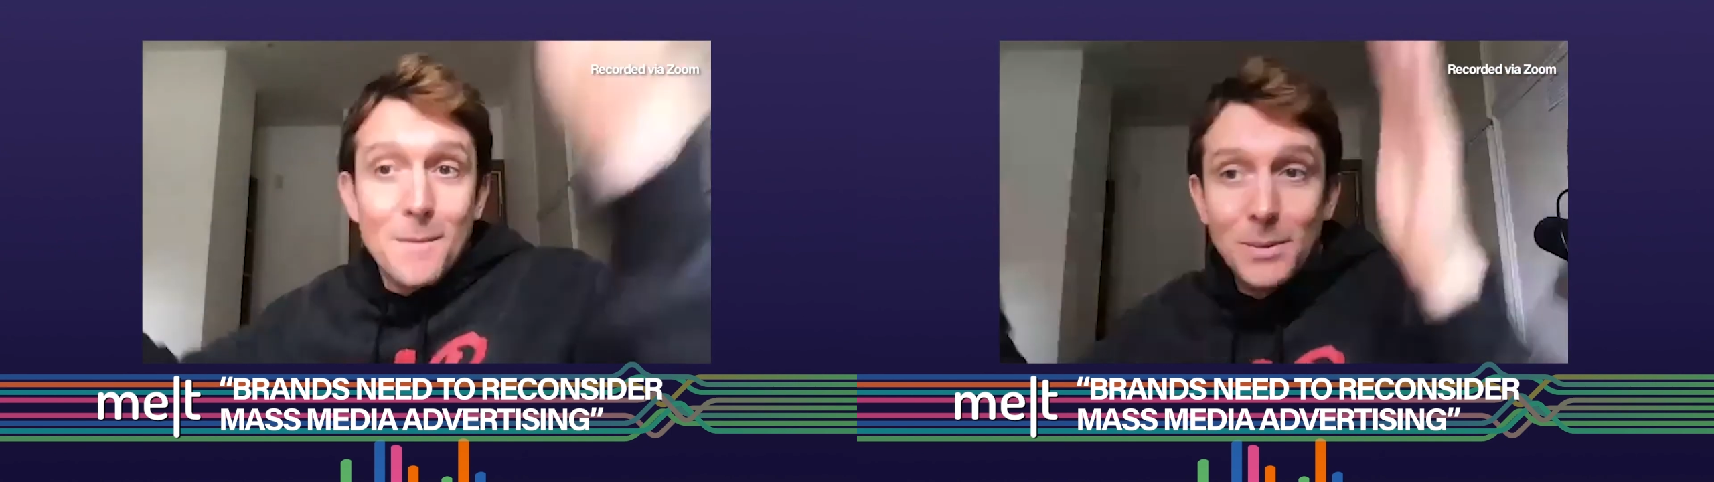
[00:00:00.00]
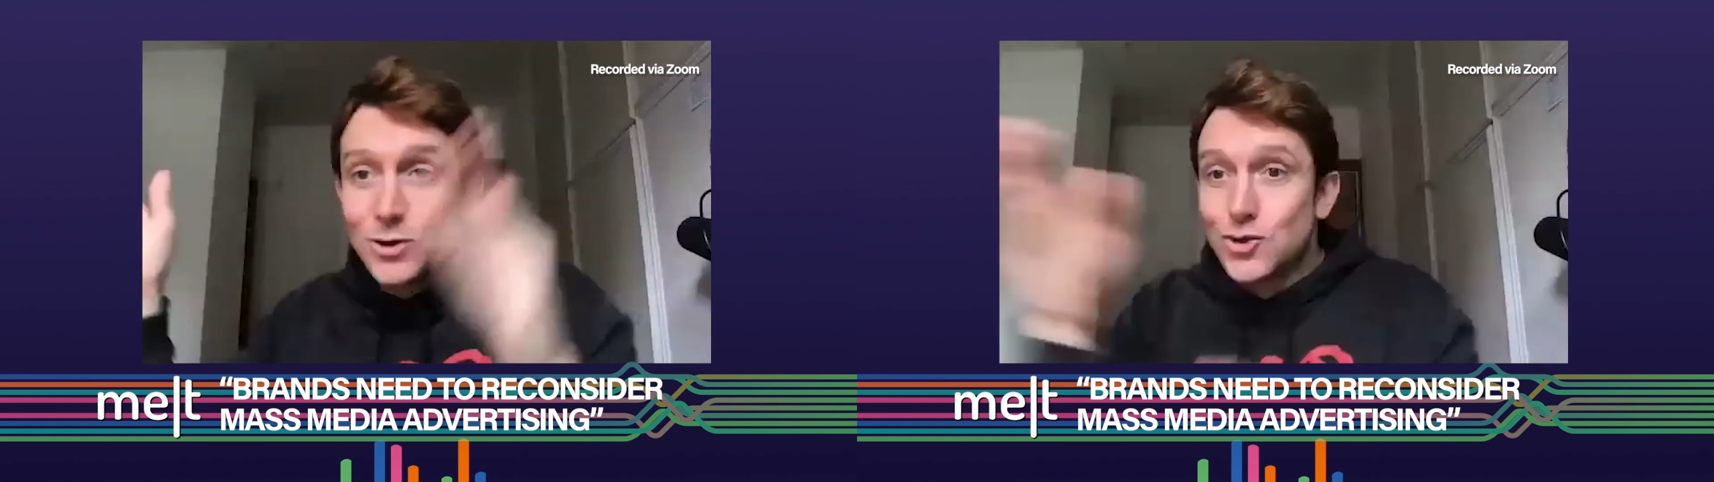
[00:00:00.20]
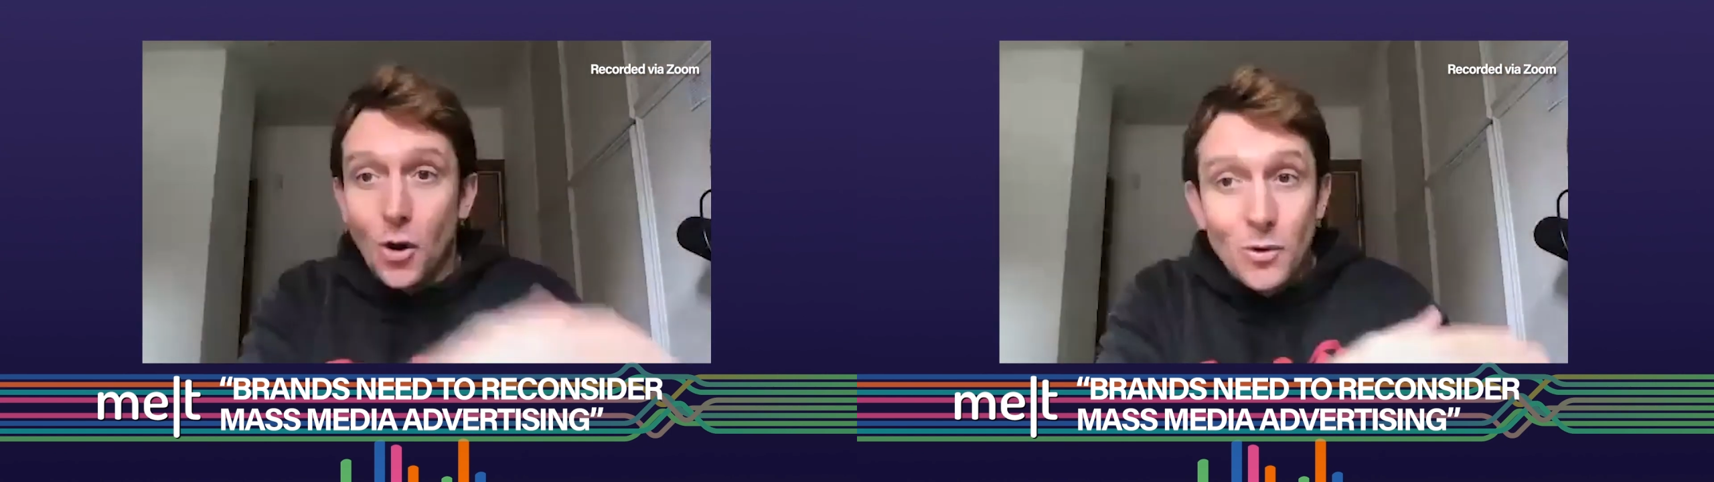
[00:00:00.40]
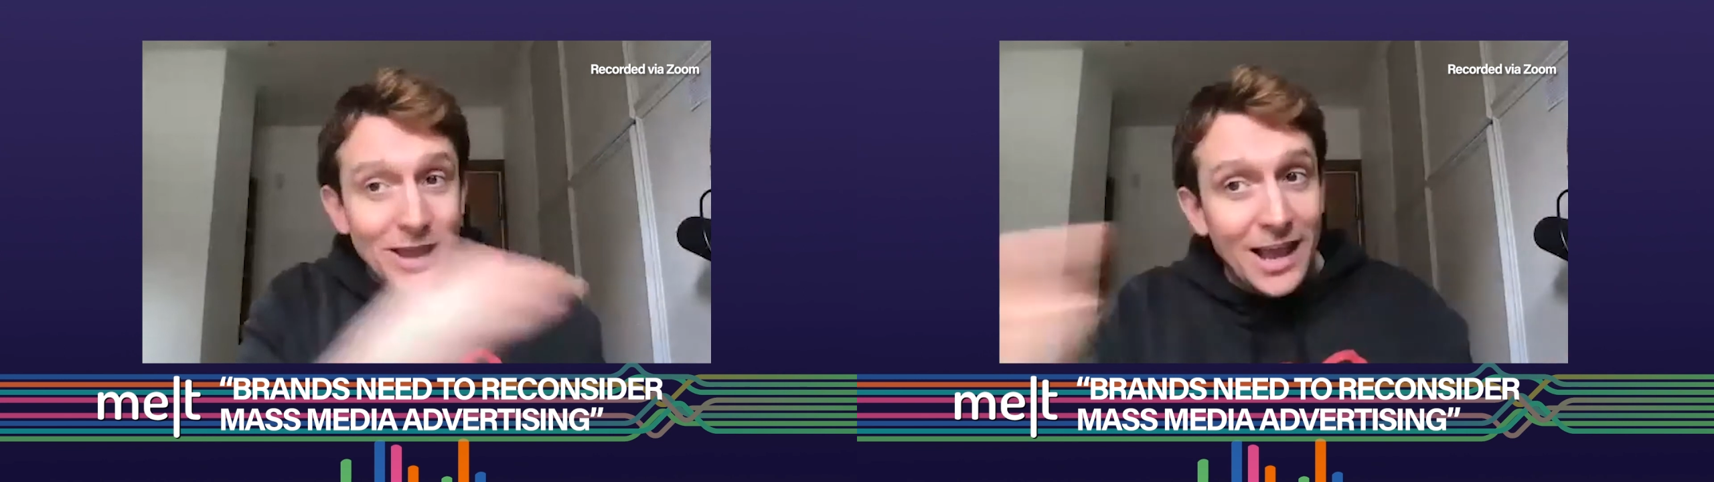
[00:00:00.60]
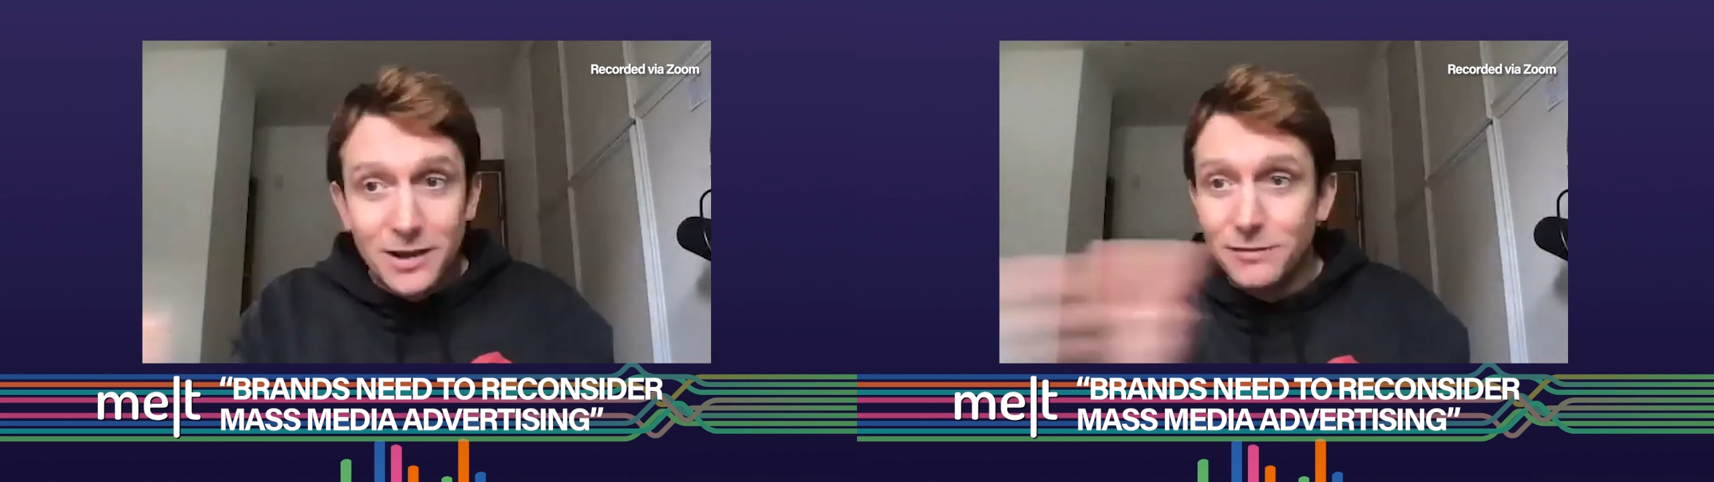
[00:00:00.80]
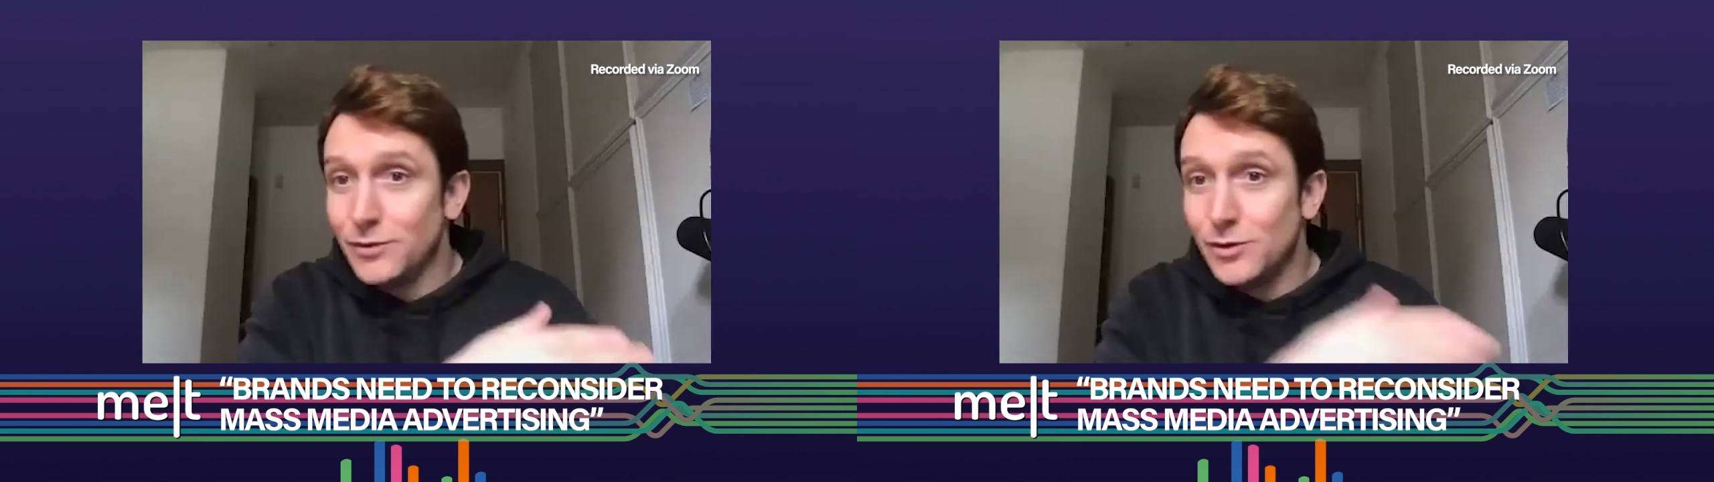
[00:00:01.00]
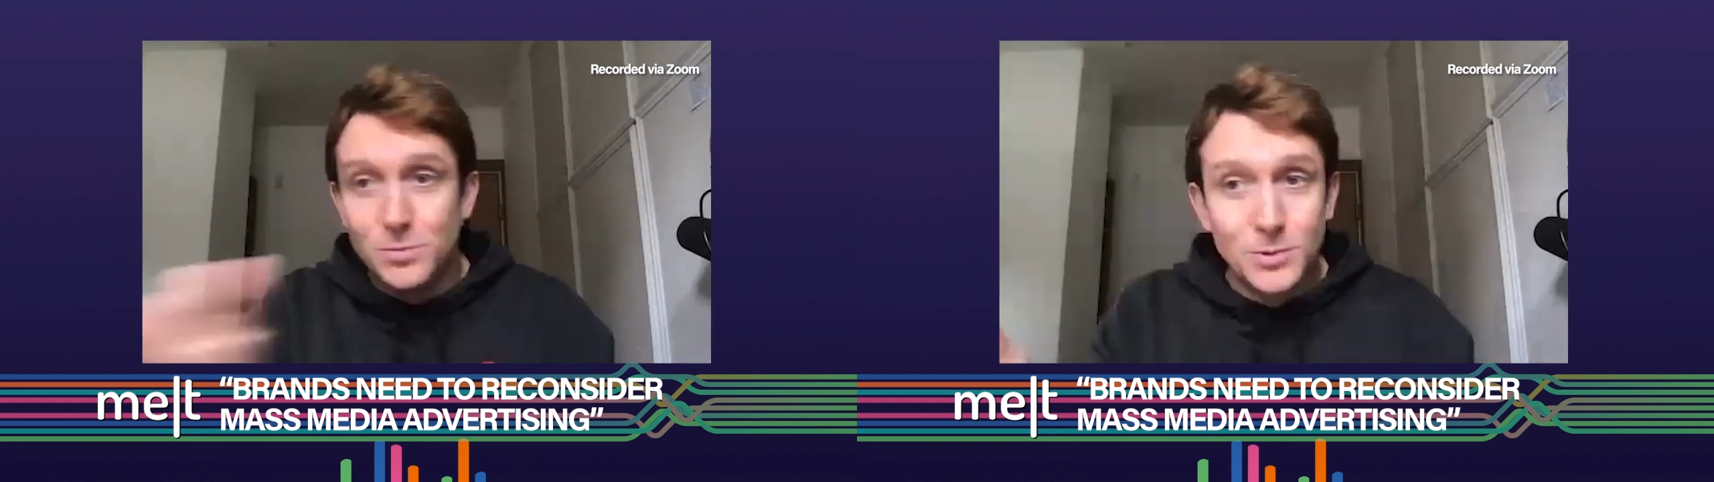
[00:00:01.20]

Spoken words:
But don't get confused